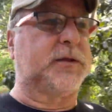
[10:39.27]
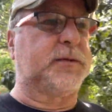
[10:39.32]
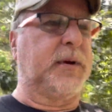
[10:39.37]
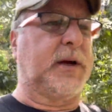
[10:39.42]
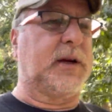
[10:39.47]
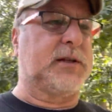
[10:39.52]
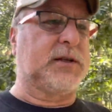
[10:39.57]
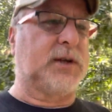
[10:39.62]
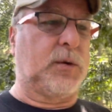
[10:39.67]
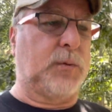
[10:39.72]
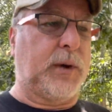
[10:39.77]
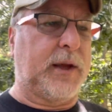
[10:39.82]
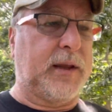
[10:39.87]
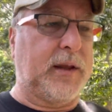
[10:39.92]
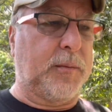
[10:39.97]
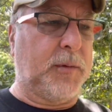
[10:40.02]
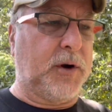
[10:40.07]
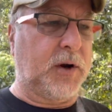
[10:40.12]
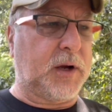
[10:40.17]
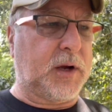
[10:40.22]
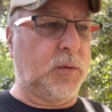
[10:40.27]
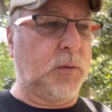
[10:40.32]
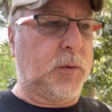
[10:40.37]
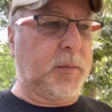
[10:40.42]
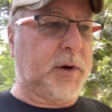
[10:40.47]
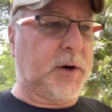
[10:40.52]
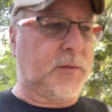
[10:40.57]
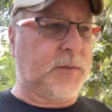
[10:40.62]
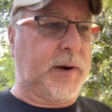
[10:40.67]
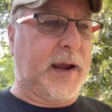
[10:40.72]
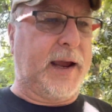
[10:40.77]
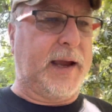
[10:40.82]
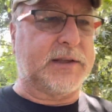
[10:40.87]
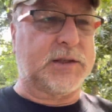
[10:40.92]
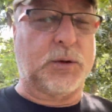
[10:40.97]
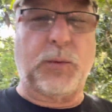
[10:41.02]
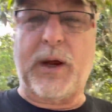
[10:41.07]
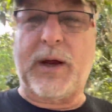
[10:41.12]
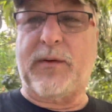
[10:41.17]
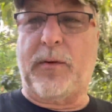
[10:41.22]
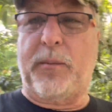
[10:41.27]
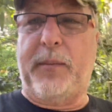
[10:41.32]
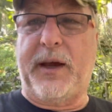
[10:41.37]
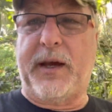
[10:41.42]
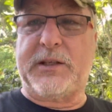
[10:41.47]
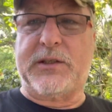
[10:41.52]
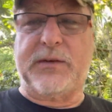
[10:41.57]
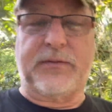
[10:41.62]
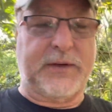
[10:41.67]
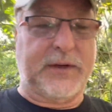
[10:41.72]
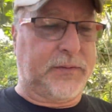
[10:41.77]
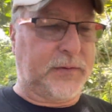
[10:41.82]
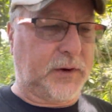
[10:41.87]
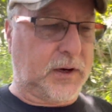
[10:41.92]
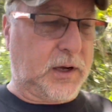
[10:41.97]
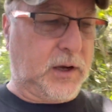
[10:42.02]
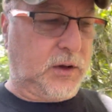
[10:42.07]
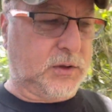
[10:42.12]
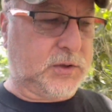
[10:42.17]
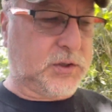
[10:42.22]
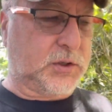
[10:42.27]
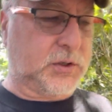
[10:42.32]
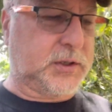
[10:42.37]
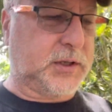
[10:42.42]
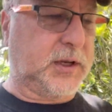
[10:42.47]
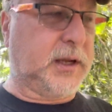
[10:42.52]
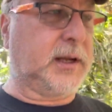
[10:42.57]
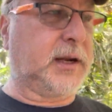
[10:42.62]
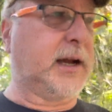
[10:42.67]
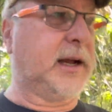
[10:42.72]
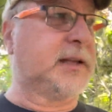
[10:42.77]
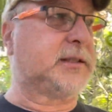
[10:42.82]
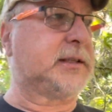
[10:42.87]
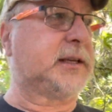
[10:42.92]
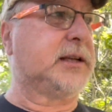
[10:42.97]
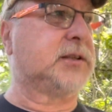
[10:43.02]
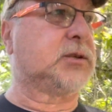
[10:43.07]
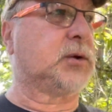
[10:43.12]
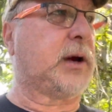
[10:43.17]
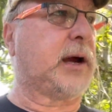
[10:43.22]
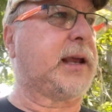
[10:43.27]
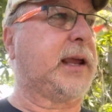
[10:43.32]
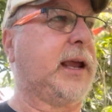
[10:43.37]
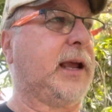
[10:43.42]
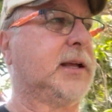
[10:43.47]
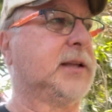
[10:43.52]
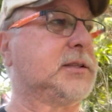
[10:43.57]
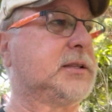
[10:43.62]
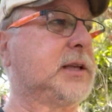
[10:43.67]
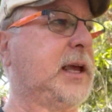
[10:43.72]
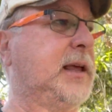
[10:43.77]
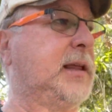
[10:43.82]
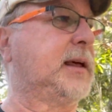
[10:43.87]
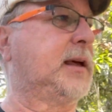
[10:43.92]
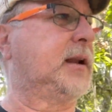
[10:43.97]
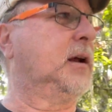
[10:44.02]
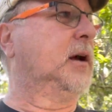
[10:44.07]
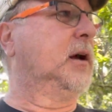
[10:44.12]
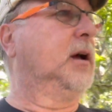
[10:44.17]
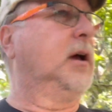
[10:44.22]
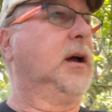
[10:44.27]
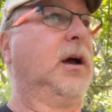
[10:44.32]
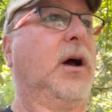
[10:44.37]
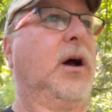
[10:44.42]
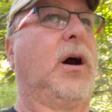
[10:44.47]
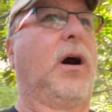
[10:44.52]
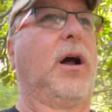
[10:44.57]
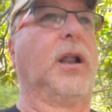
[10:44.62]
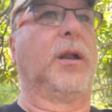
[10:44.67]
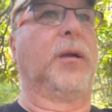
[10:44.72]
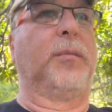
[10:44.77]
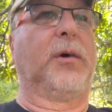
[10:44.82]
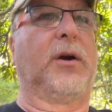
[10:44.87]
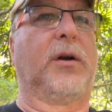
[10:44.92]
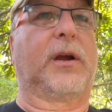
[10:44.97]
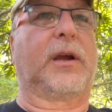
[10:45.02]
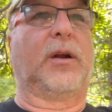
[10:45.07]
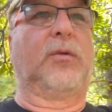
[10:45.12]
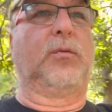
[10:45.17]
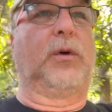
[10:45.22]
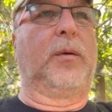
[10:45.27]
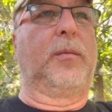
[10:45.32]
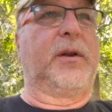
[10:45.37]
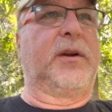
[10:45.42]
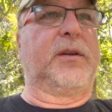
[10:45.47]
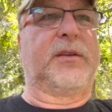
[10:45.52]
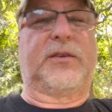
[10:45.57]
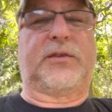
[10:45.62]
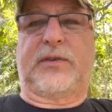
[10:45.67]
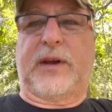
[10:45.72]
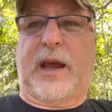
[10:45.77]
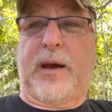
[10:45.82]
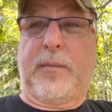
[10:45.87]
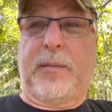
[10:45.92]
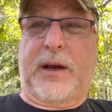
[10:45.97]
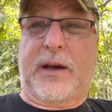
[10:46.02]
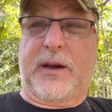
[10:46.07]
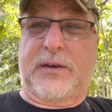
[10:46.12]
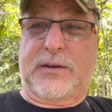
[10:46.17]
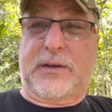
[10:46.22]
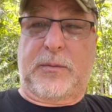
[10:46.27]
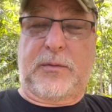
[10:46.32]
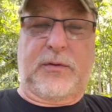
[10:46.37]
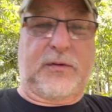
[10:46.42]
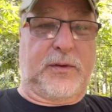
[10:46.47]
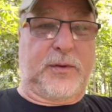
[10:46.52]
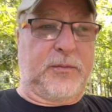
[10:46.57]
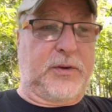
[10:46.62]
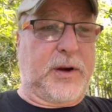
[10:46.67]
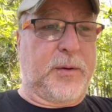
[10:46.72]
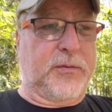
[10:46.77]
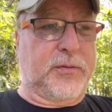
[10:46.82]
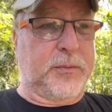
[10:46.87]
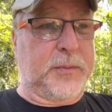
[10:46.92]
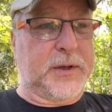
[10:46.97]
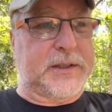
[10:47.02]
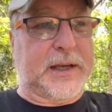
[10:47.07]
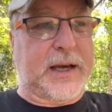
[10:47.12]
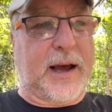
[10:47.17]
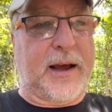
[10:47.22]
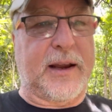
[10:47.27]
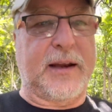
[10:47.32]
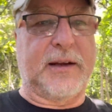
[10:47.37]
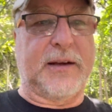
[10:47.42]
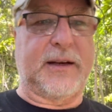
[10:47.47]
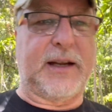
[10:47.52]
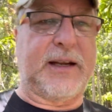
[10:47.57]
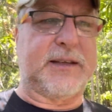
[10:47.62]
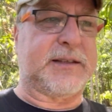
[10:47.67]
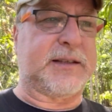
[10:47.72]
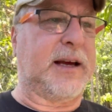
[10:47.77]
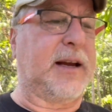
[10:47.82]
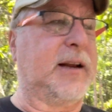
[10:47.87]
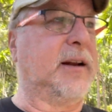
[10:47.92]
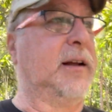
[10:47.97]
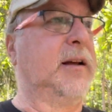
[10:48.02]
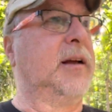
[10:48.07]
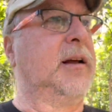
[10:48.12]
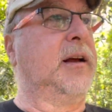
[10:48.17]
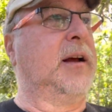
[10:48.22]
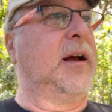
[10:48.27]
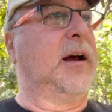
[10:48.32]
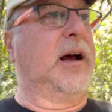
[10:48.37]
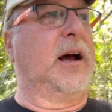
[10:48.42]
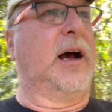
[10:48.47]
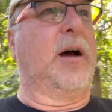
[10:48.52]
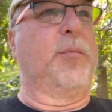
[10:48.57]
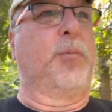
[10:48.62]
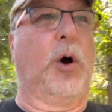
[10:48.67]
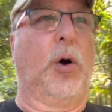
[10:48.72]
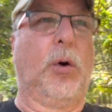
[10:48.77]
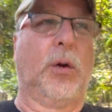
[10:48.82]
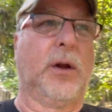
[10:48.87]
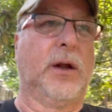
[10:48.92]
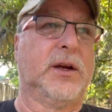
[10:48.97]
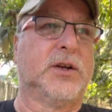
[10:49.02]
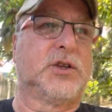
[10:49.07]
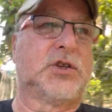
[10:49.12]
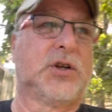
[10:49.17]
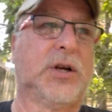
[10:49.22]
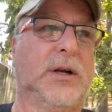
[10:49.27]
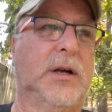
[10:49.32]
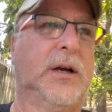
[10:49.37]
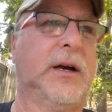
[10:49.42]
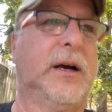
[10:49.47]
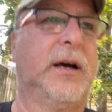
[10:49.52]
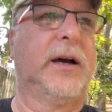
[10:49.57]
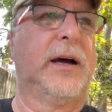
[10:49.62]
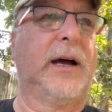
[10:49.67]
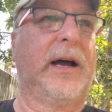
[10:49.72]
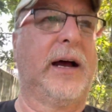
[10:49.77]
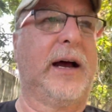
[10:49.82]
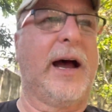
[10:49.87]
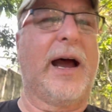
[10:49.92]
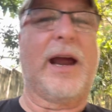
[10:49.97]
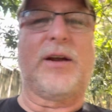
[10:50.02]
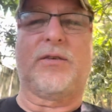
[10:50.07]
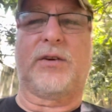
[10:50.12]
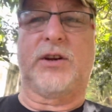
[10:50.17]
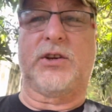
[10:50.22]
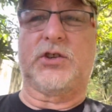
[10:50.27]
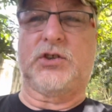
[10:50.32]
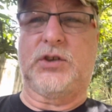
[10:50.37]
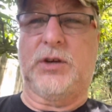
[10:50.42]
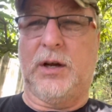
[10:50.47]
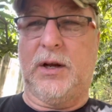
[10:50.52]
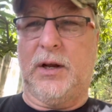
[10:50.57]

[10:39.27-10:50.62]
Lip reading: because of the way the American women are raised, and we have a mix of different cultures in the United States, so I can't say that all American women are the same, because some of them come from Italian descent, Polish, Irish,